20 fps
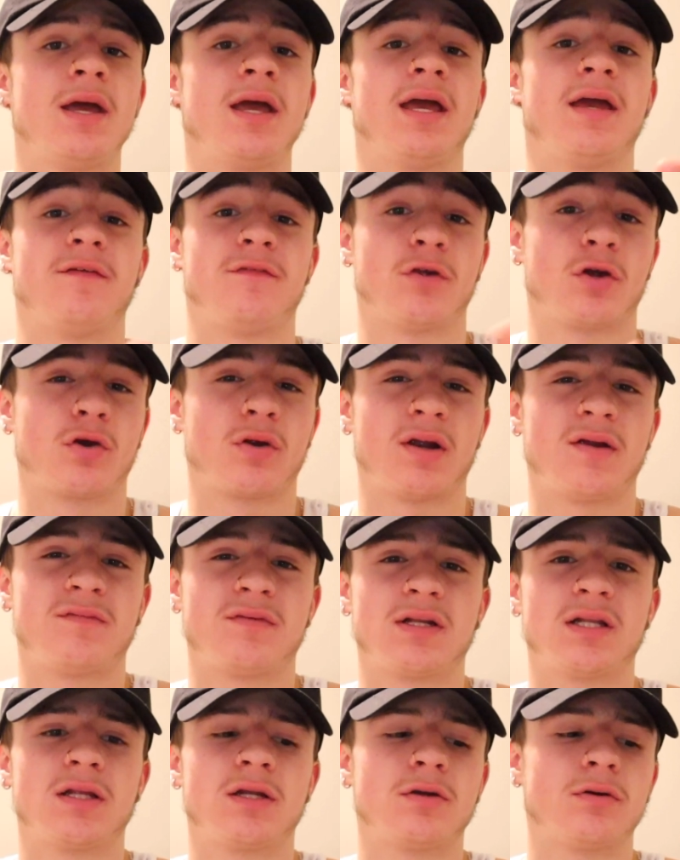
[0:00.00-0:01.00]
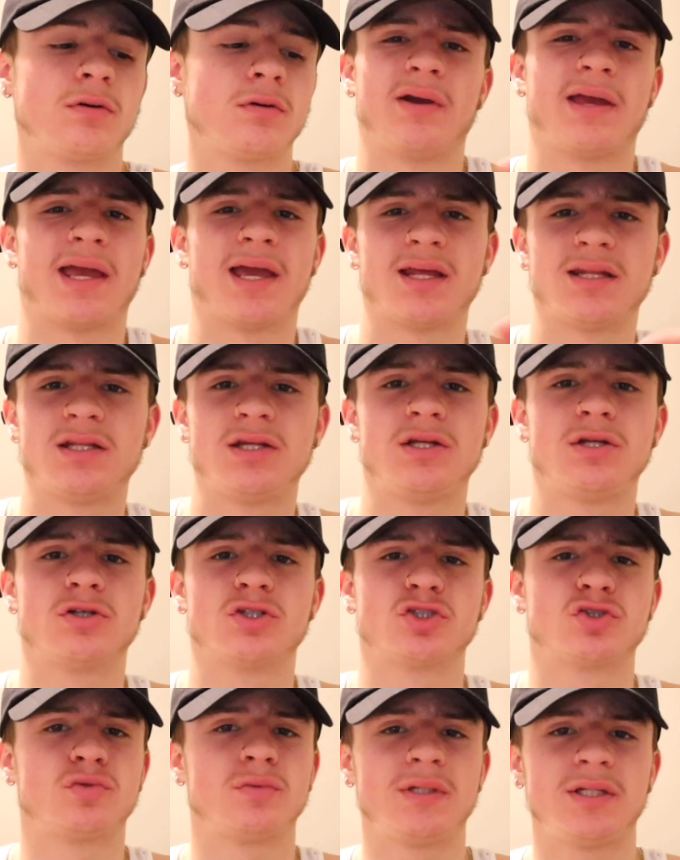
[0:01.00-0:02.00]
If you're craving a little candy or
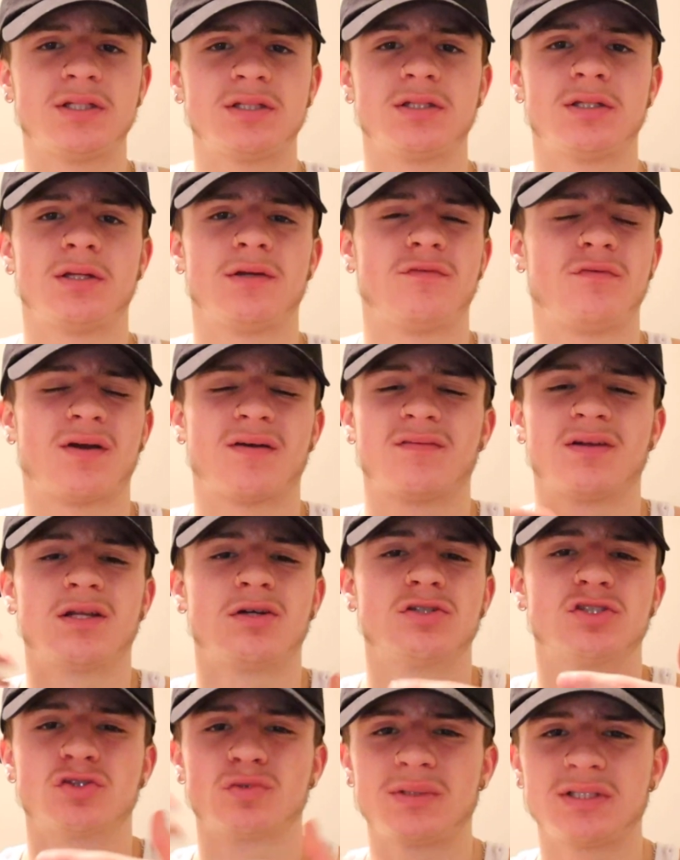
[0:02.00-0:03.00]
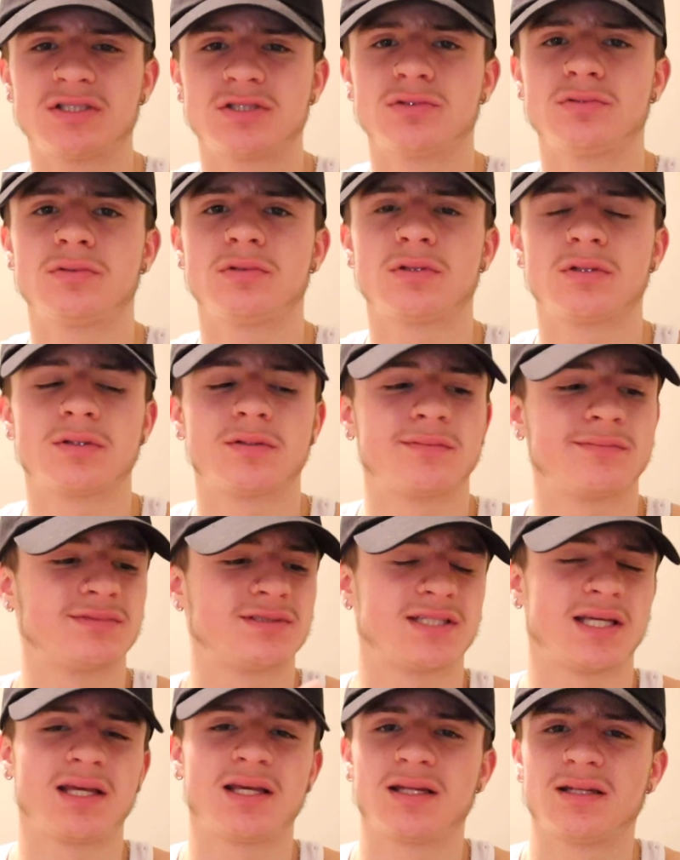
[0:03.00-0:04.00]
sweet, if you have a little sweet tooth,
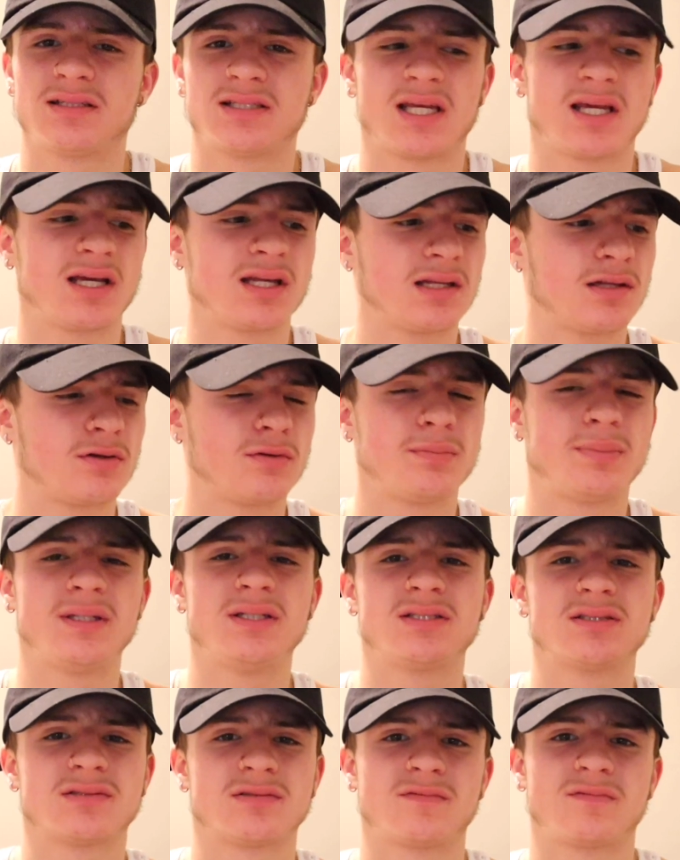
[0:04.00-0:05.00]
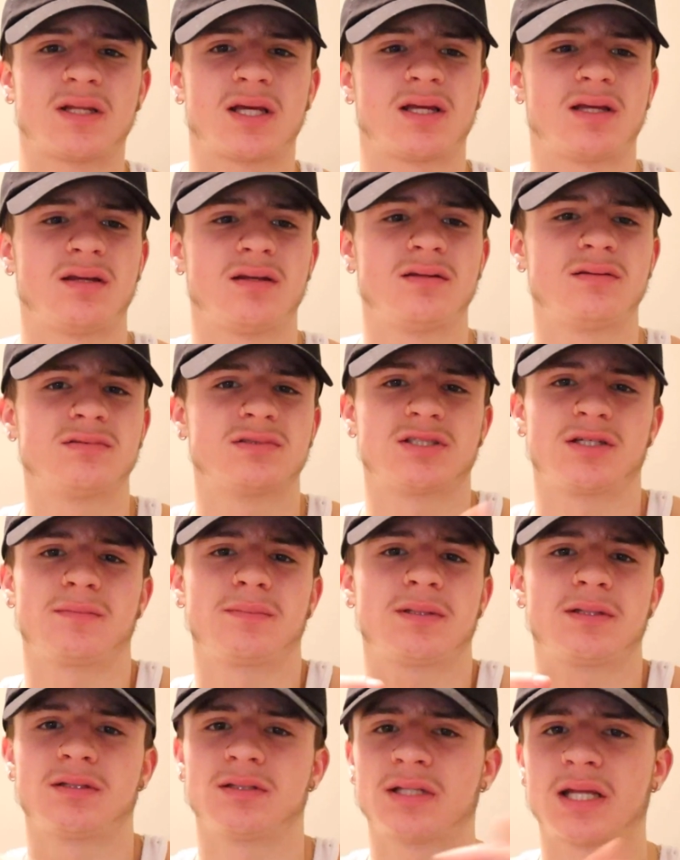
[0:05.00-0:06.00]
take a little piece of like
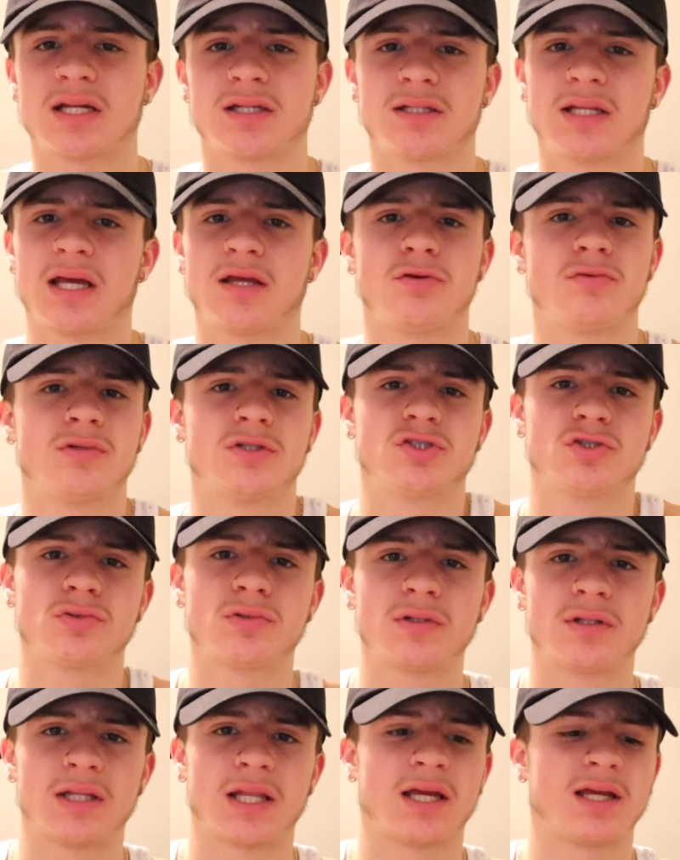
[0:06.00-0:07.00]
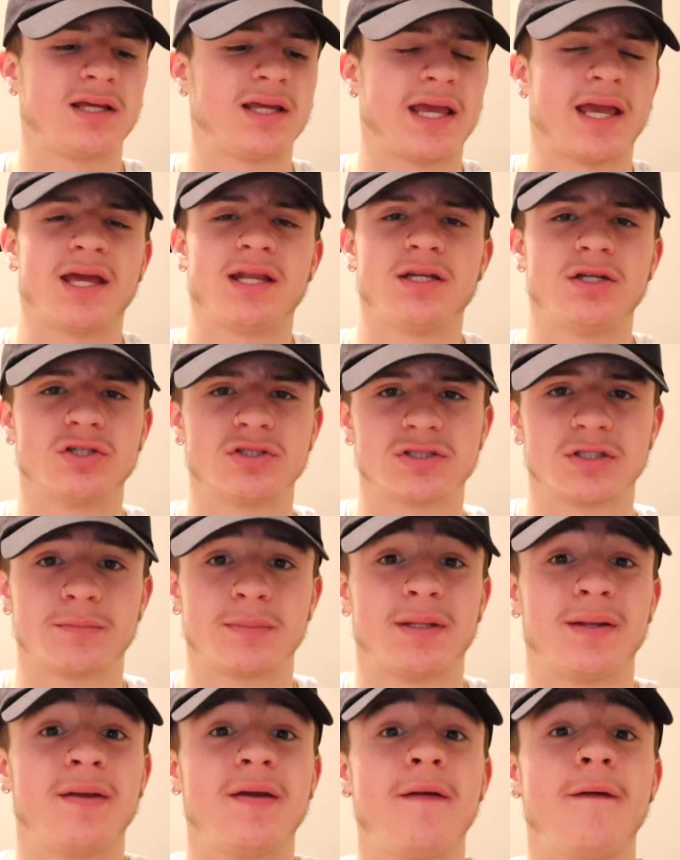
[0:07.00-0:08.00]
something that you enjoy, like candy or
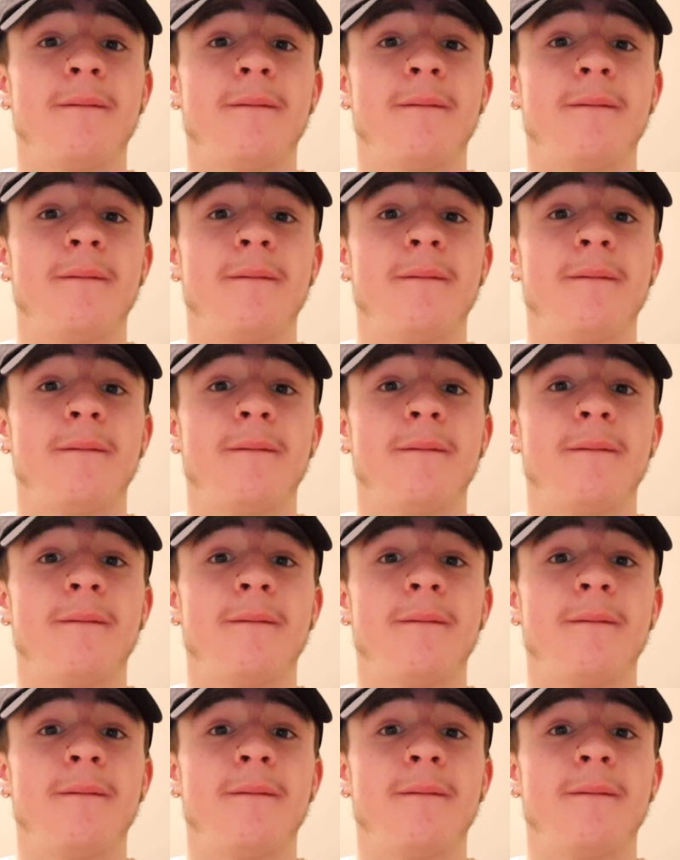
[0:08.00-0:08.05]
something.